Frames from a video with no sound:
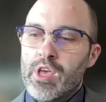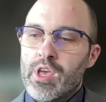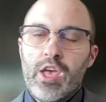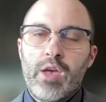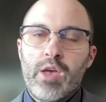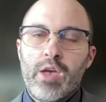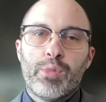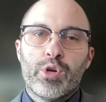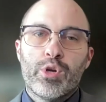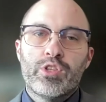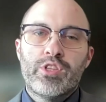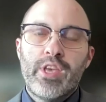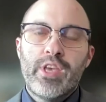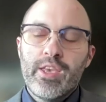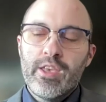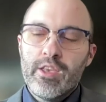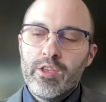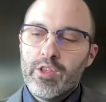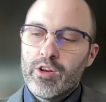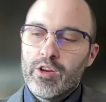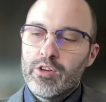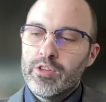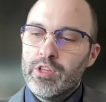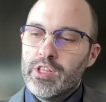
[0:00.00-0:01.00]
and
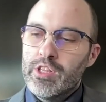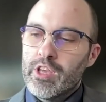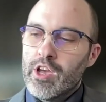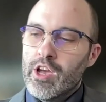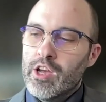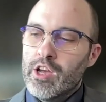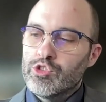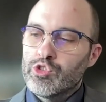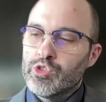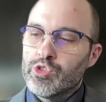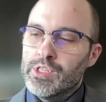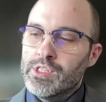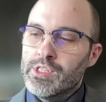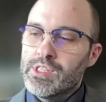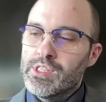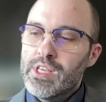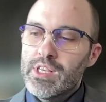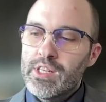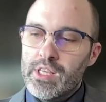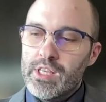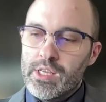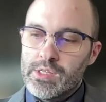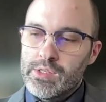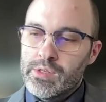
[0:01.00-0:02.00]
particularly the country's
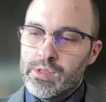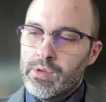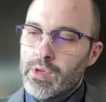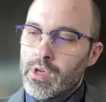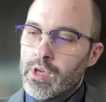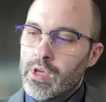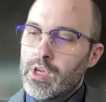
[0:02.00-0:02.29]
cities,